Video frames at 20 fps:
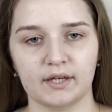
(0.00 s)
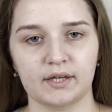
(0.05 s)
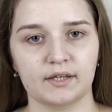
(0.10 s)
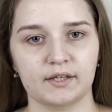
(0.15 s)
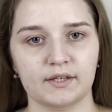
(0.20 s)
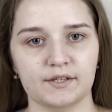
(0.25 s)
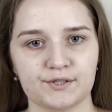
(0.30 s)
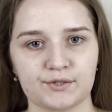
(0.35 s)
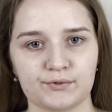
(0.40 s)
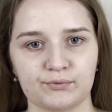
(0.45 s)

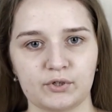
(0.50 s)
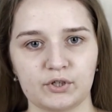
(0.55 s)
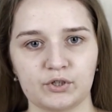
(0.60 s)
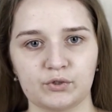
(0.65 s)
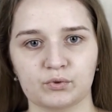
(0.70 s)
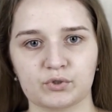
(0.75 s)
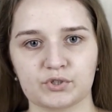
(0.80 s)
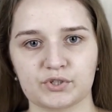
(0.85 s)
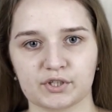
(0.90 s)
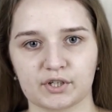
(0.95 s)
In the fight
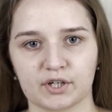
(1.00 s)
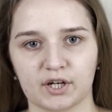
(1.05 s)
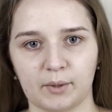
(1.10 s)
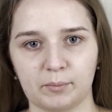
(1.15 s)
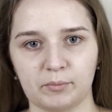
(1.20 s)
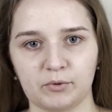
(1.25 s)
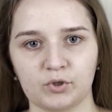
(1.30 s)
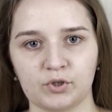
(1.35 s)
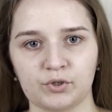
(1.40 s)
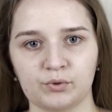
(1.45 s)
for the
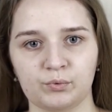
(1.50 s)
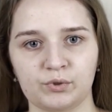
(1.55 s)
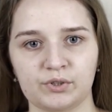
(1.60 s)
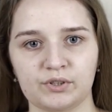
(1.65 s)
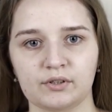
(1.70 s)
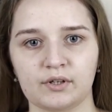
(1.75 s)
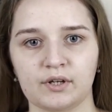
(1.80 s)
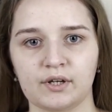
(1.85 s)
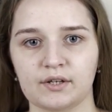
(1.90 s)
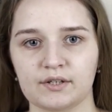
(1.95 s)
cup you can
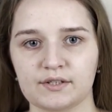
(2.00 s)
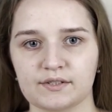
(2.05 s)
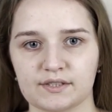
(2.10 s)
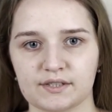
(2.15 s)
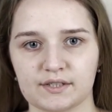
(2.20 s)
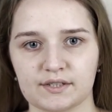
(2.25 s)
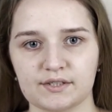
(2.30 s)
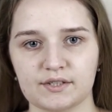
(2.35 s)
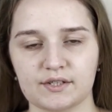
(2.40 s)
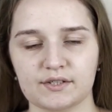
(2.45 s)
win
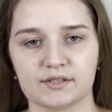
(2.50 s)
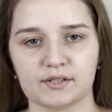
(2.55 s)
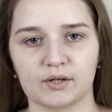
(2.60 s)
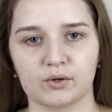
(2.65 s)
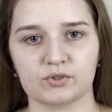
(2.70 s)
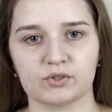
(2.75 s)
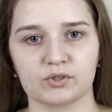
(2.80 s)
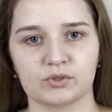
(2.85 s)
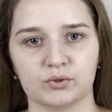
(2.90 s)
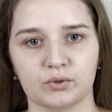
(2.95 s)

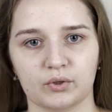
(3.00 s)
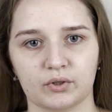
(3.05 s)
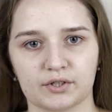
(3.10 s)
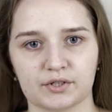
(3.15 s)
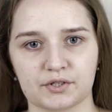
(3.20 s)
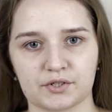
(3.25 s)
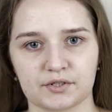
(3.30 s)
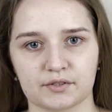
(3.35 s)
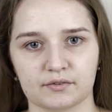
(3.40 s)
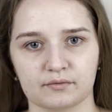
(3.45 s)

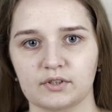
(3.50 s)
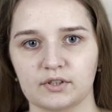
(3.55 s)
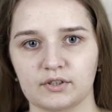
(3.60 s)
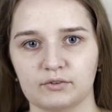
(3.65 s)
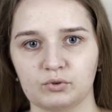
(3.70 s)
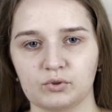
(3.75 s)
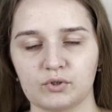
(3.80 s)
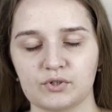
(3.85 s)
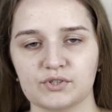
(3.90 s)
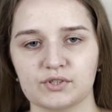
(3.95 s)
$60,000.
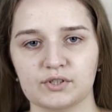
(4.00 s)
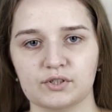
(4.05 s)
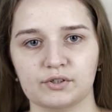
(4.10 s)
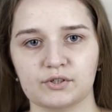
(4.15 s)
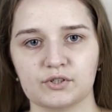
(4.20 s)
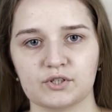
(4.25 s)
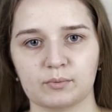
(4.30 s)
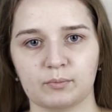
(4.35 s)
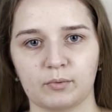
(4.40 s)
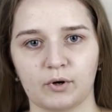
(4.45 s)
If you are
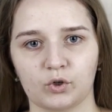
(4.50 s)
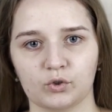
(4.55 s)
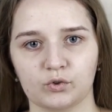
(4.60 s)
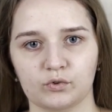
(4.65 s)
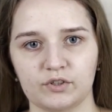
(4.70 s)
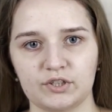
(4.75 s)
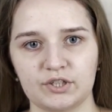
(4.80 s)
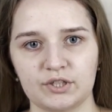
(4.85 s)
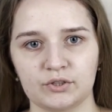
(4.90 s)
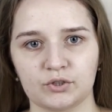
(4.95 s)
serious about
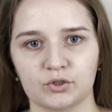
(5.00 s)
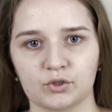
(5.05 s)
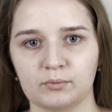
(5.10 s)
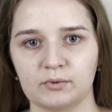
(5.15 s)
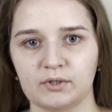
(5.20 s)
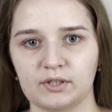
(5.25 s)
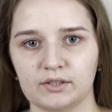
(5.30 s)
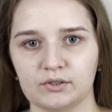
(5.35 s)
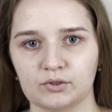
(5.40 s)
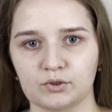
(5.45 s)
winning, you
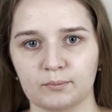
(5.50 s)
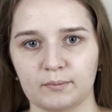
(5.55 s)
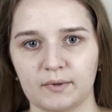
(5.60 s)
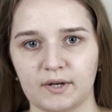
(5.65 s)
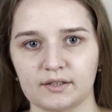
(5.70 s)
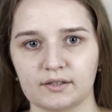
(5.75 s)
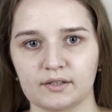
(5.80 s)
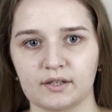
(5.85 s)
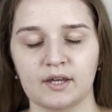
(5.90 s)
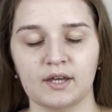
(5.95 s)
may need to
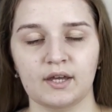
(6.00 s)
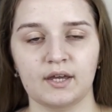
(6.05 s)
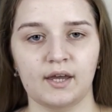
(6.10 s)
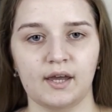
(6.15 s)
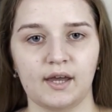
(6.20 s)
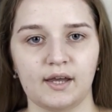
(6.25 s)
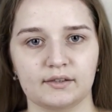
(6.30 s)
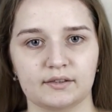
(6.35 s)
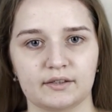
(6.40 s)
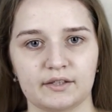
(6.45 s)
bet
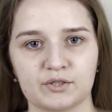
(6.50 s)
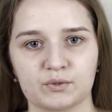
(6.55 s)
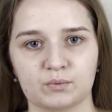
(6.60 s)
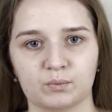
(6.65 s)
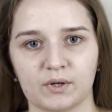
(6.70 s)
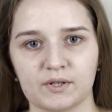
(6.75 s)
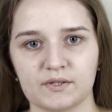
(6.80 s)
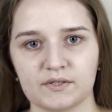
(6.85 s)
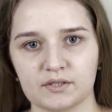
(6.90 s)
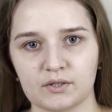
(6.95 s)
at least
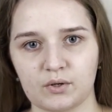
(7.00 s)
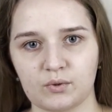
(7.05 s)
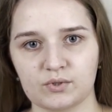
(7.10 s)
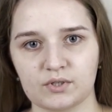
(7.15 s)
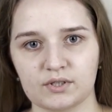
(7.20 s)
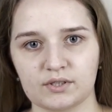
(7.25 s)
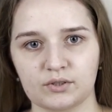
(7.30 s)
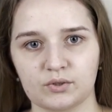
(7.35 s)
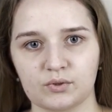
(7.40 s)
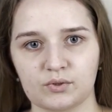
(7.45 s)

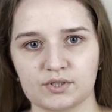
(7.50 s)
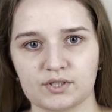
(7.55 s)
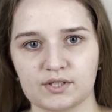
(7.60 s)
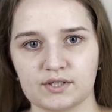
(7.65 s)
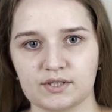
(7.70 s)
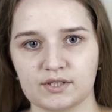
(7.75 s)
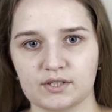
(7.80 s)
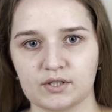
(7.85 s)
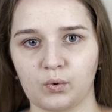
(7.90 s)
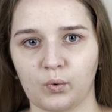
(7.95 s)
1,000
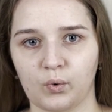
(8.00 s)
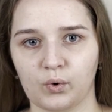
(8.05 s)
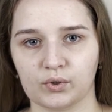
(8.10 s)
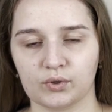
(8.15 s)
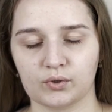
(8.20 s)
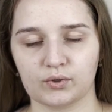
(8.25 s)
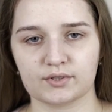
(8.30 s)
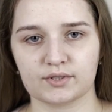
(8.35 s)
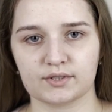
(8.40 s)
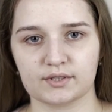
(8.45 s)
USDC or
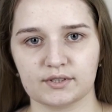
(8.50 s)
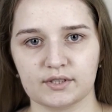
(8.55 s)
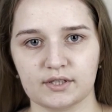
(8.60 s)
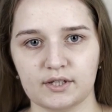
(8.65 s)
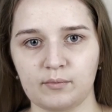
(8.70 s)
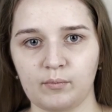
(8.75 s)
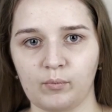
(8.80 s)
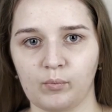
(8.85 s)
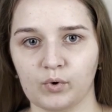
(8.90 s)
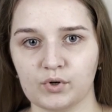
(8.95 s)

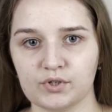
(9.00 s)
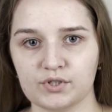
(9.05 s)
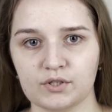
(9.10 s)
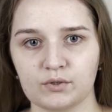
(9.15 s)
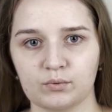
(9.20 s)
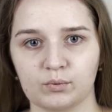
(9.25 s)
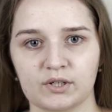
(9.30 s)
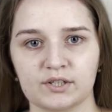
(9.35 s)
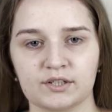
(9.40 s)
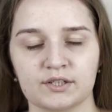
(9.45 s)
USDT more than
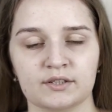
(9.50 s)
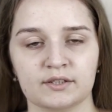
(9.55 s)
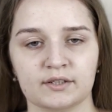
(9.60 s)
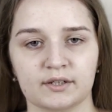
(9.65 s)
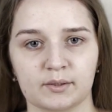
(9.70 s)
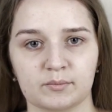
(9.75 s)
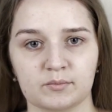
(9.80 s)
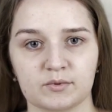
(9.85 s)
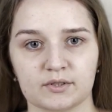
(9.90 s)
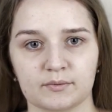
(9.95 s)
20
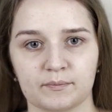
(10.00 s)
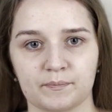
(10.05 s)
times.